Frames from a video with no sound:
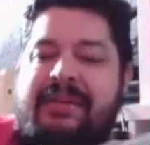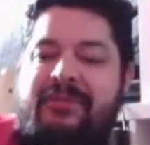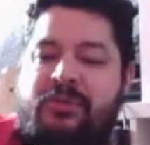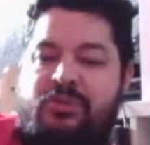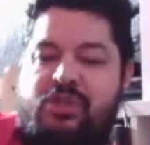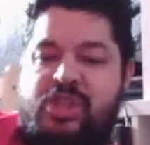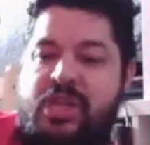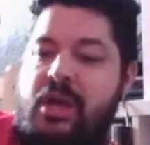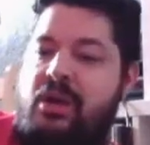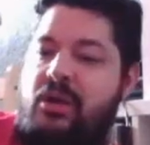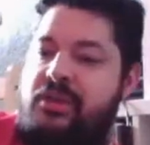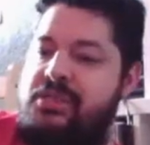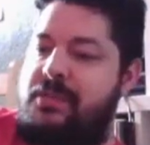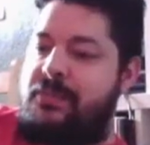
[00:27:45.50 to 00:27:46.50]
it if you're stuck
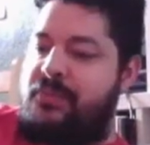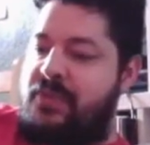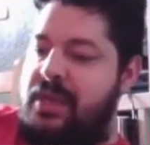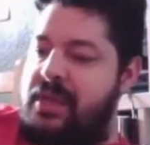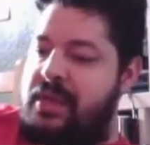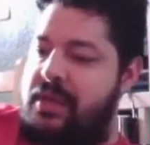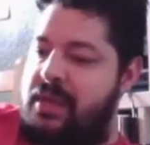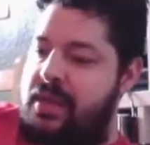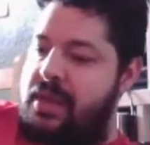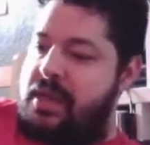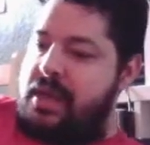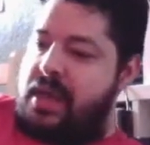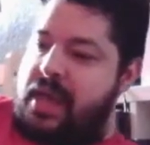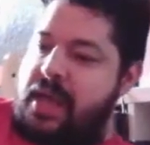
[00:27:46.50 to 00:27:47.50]
on something,
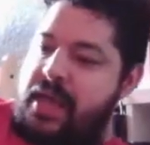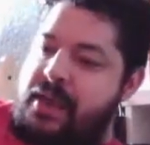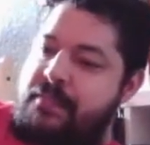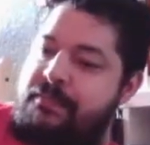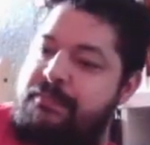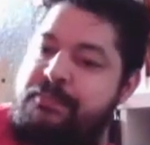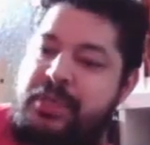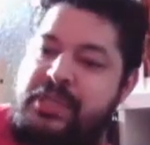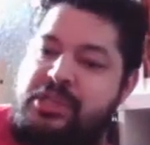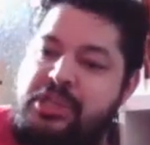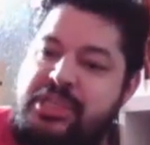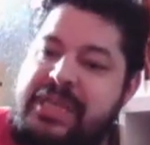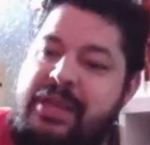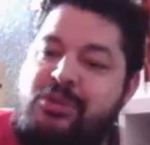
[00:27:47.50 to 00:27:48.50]
but it
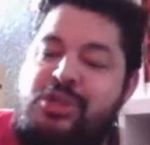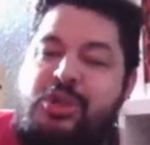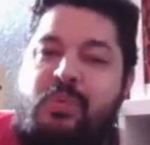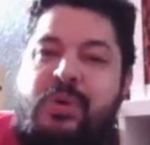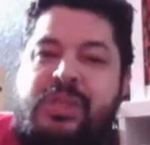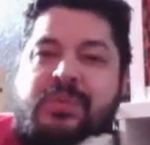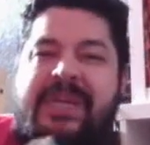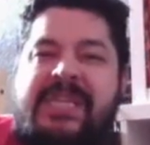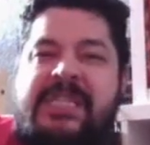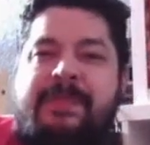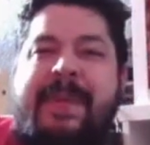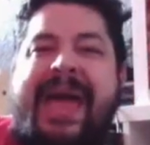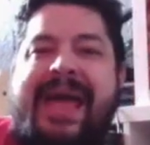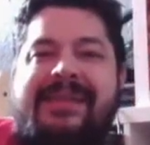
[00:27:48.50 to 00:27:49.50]
just tells you what to
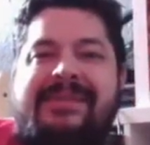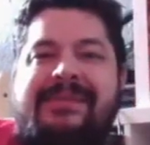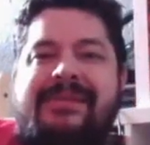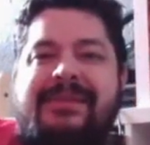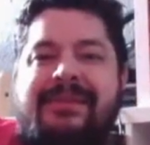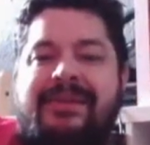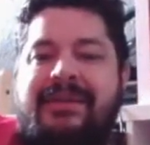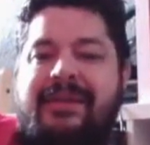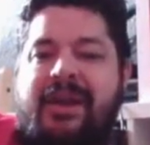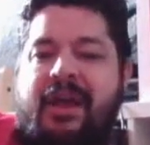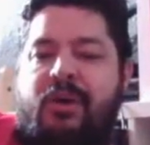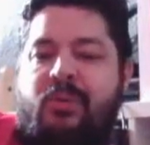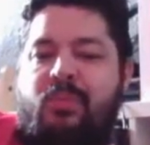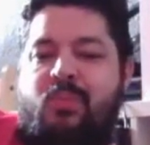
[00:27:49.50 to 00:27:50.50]
expect, you
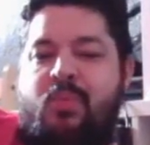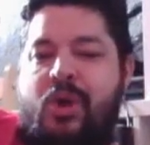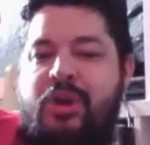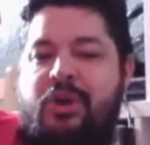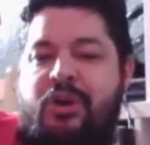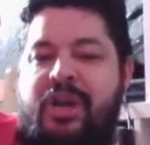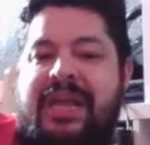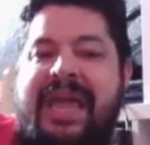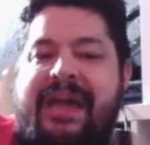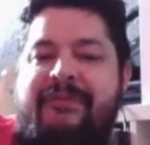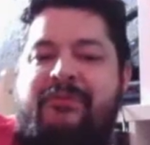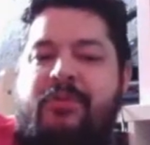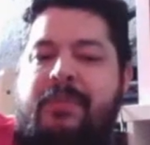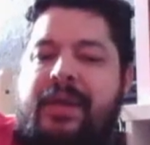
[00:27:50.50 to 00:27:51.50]
know, what you're going to
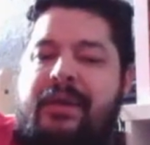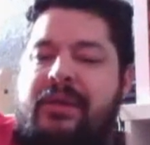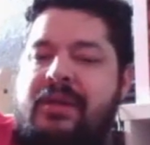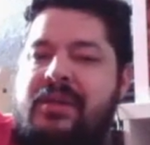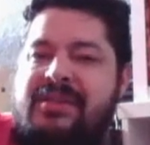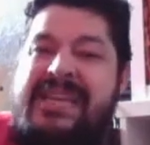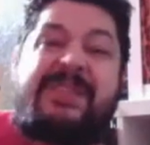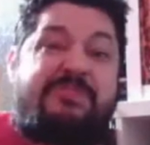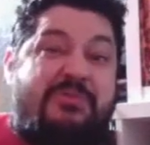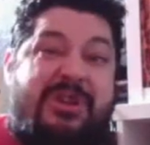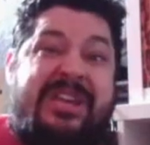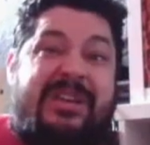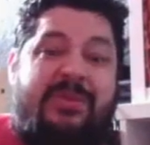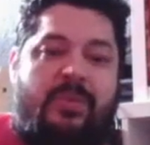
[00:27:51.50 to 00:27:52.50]
get from it. So that's
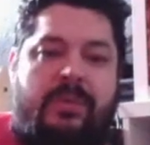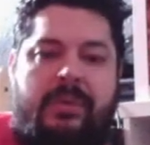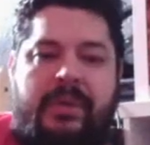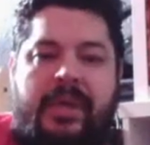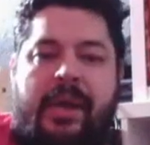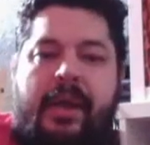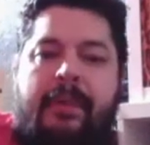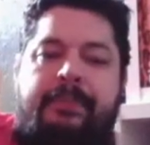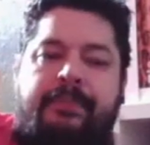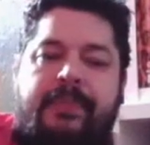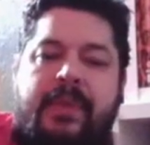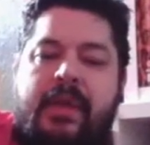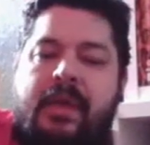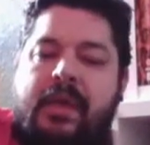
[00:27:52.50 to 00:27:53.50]
pretty cool, you know.
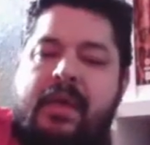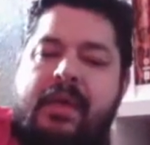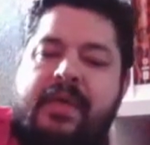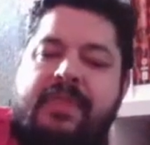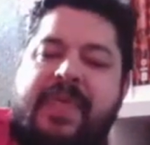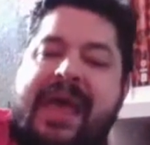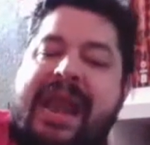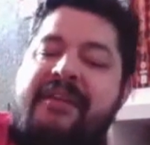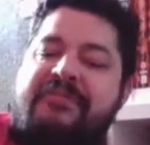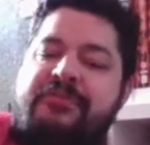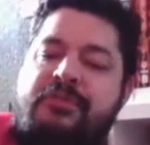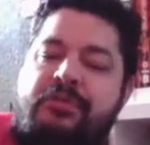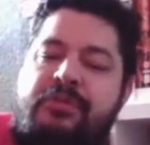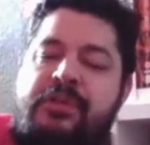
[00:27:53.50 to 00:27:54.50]
Then
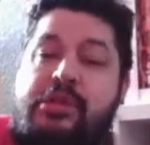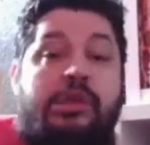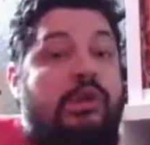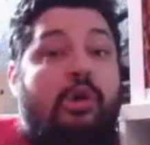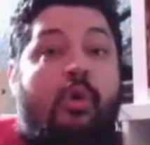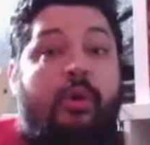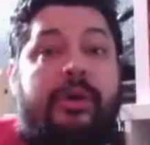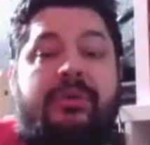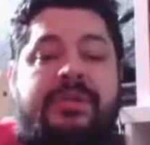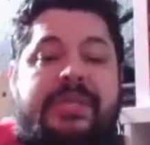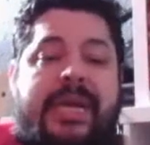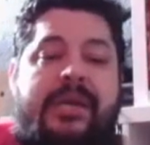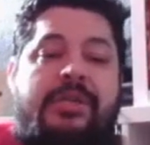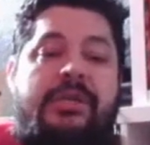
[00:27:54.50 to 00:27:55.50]
after the tutorial
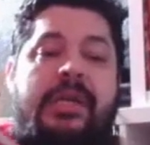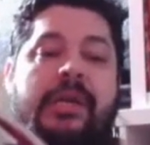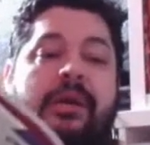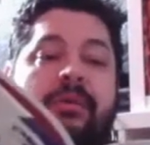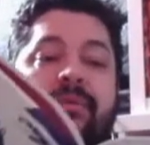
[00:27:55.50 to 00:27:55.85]
section, it